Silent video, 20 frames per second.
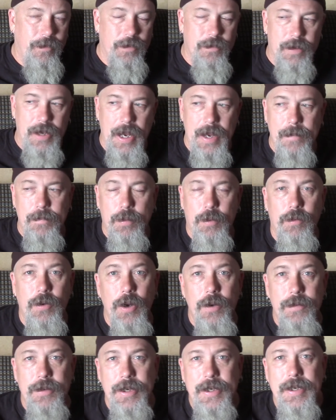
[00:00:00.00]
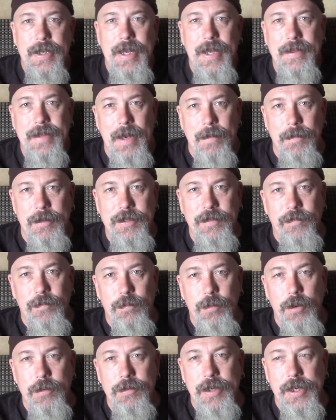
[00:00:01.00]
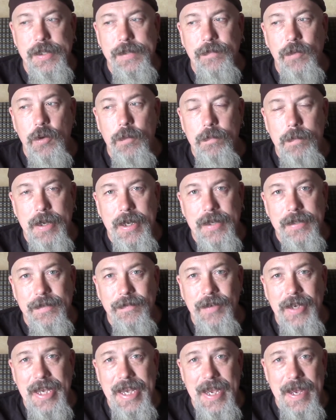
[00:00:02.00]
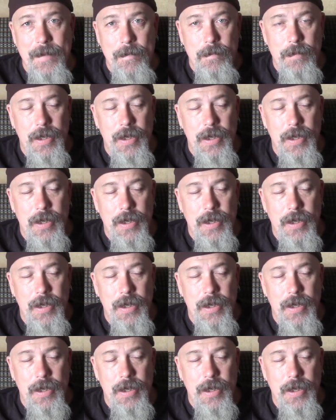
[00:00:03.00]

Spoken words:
Okay, Perot didn't get that much of a protest vote because of him.